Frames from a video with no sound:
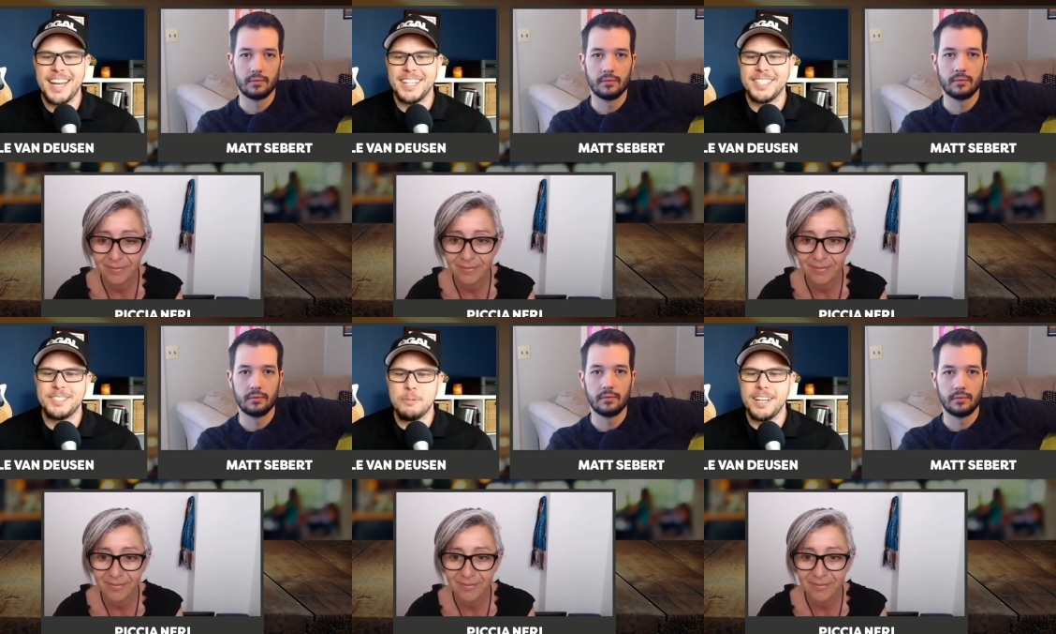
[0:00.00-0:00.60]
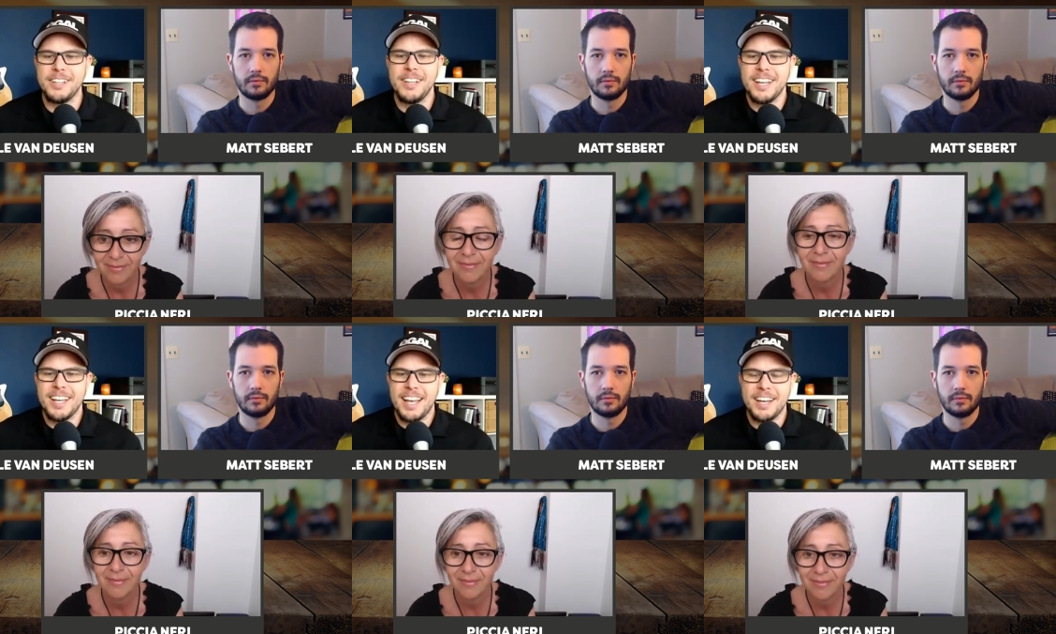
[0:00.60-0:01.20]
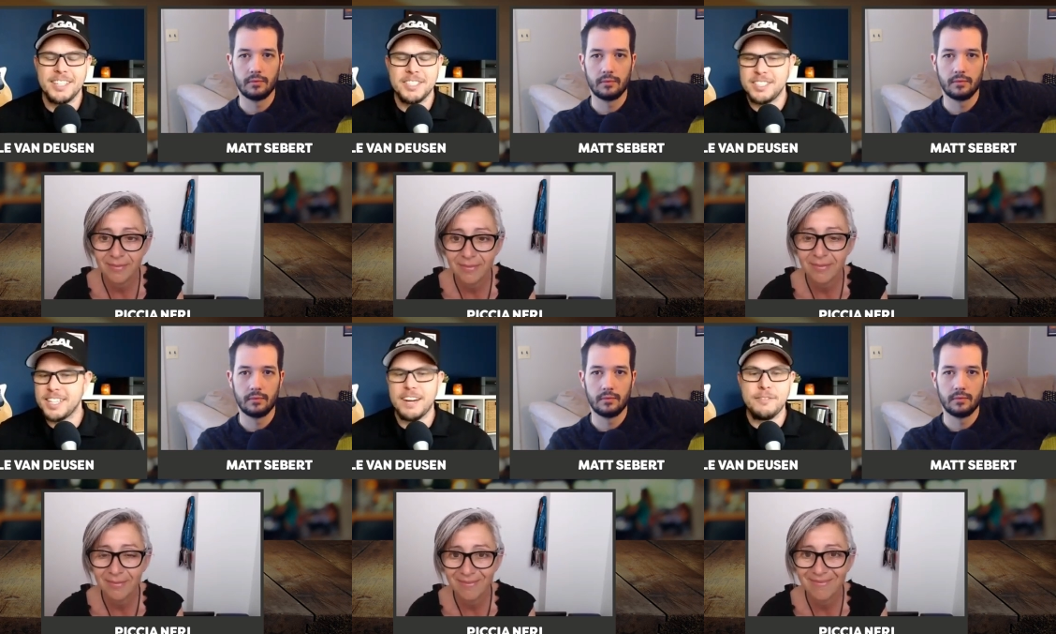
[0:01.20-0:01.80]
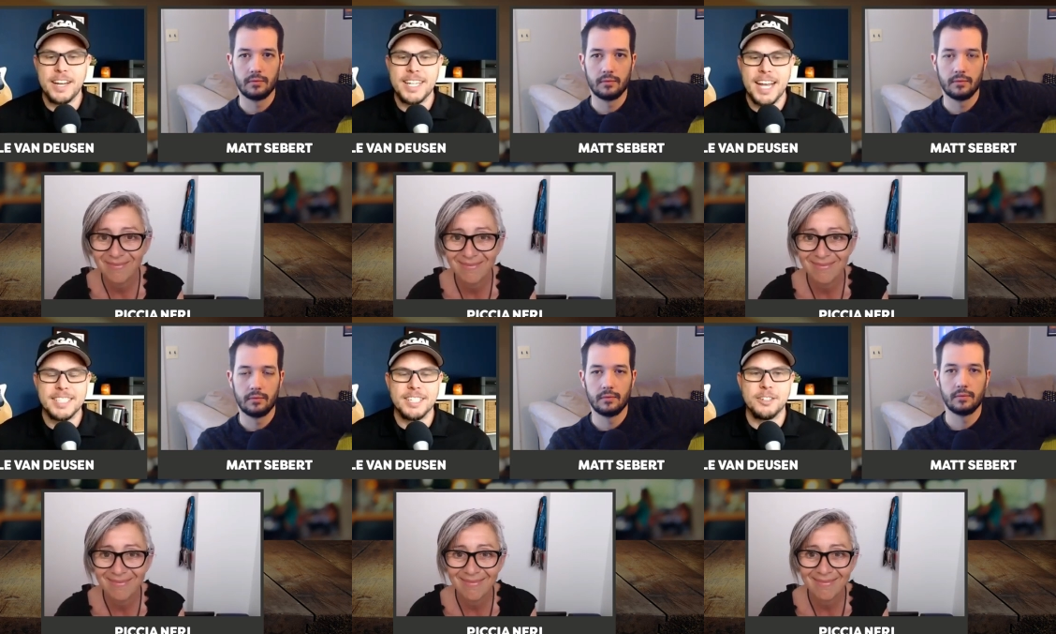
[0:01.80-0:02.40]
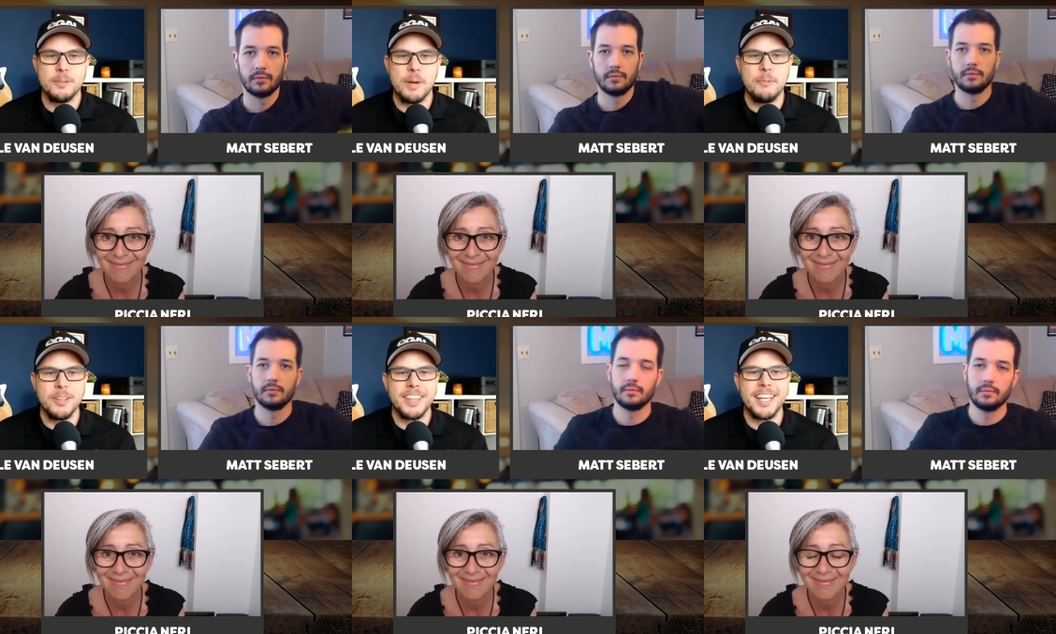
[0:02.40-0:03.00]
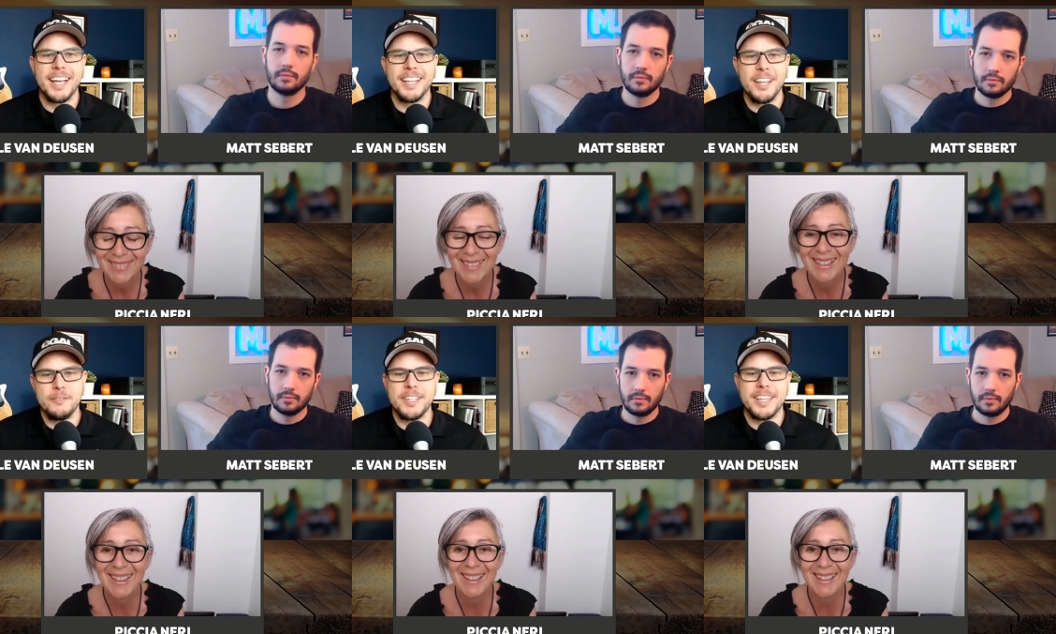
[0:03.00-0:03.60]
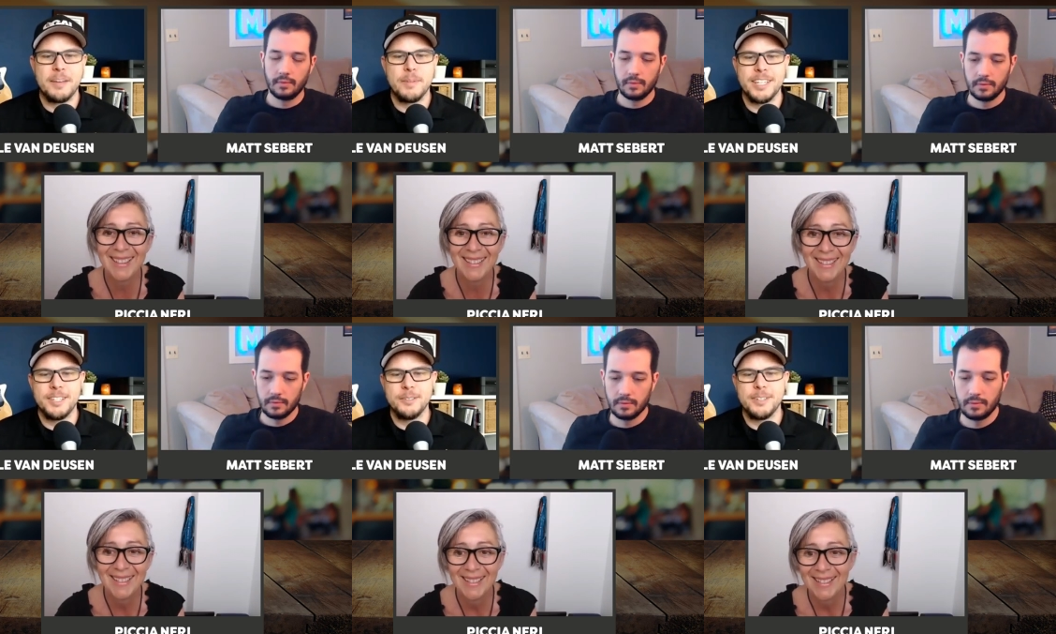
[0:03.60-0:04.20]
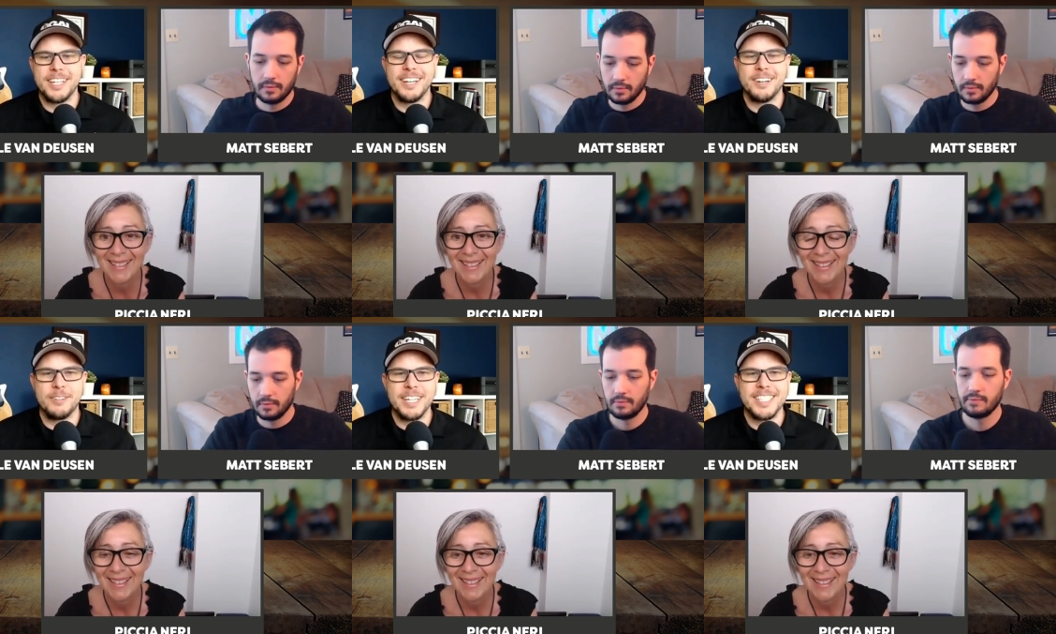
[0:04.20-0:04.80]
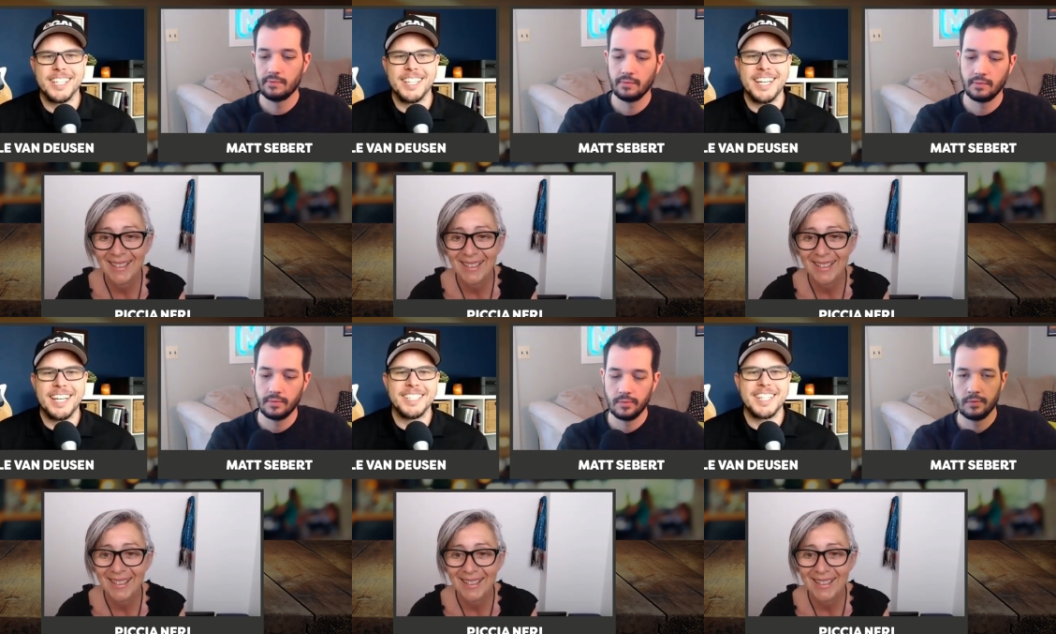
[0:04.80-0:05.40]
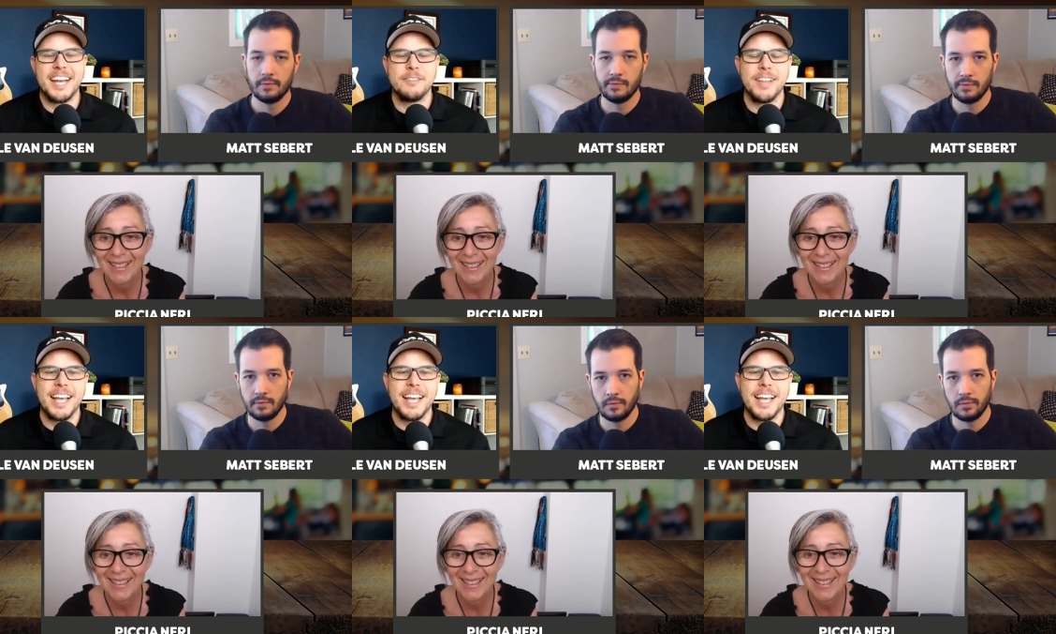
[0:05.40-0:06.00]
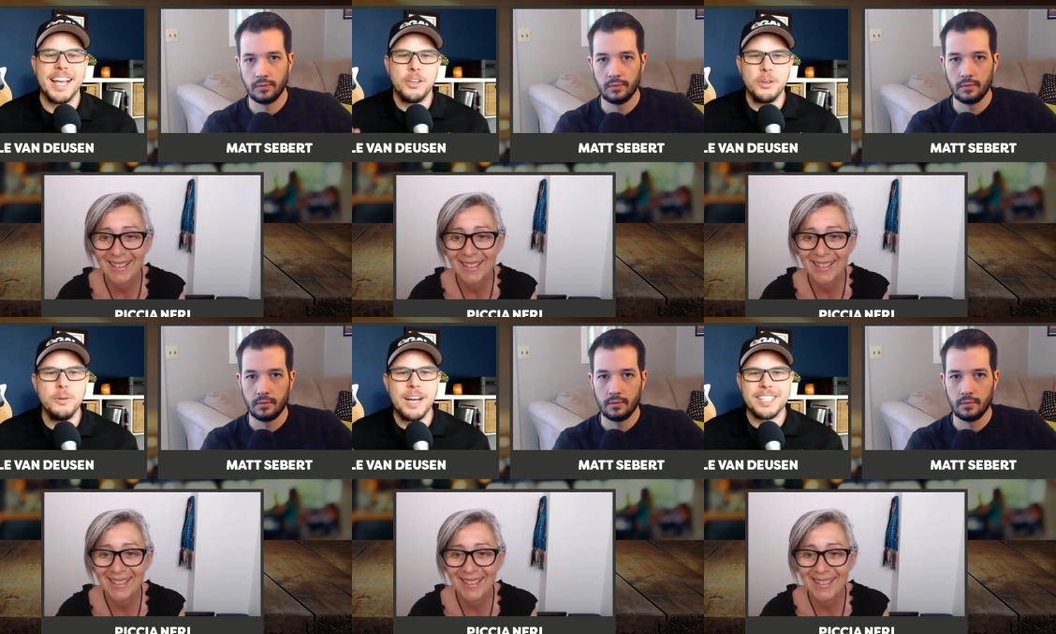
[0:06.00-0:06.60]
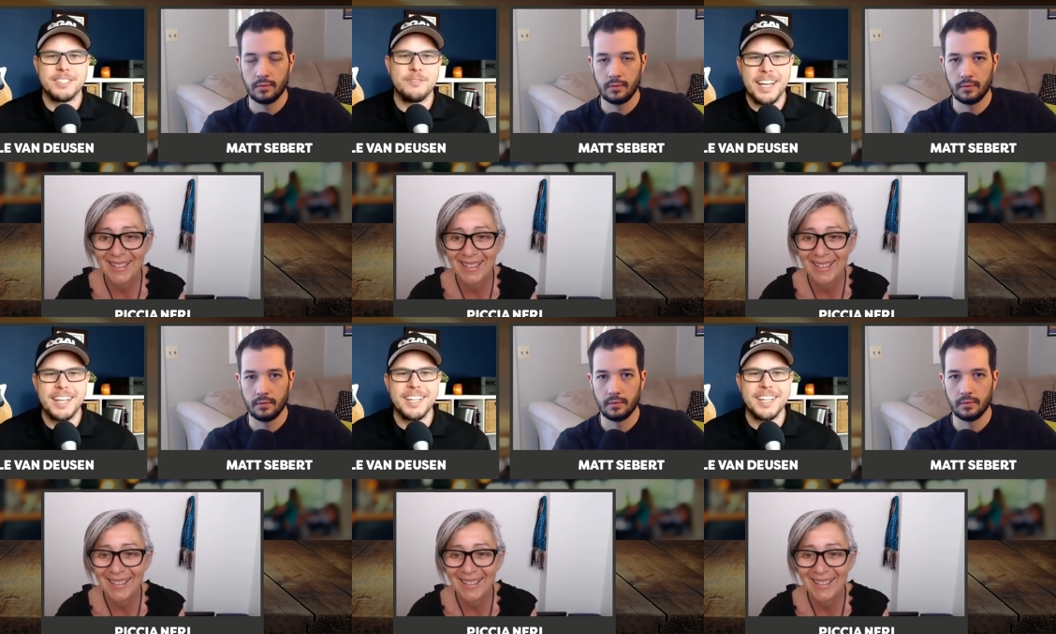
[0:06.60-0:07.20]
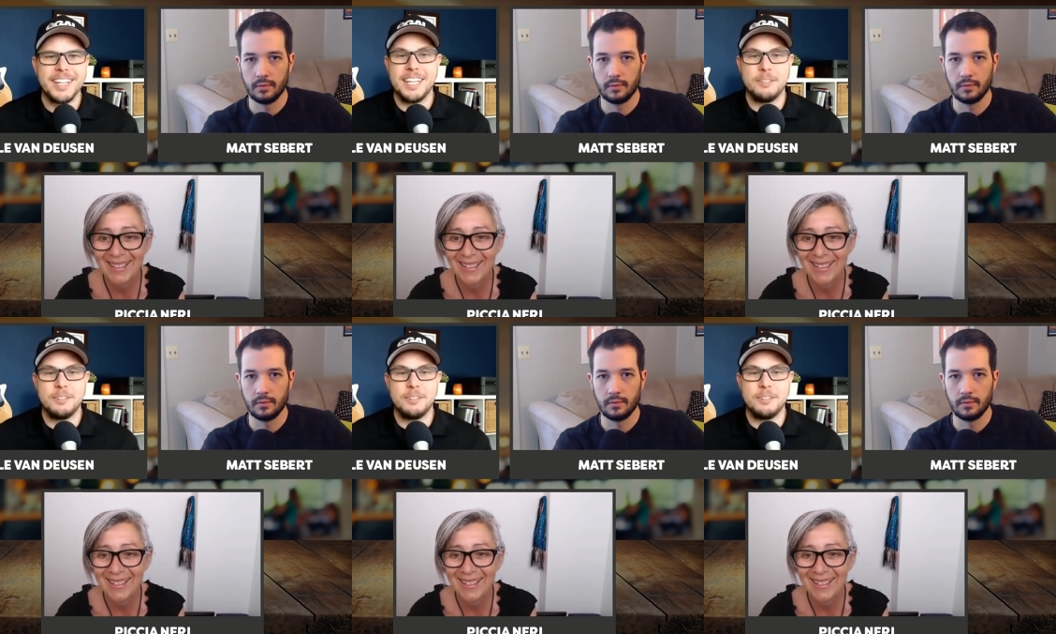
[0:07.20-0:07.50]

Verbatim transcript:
Speaker 1: as well. Uh, she's got a fantastic group, and one thing I love that they've been doing recently is kind of like UX fails in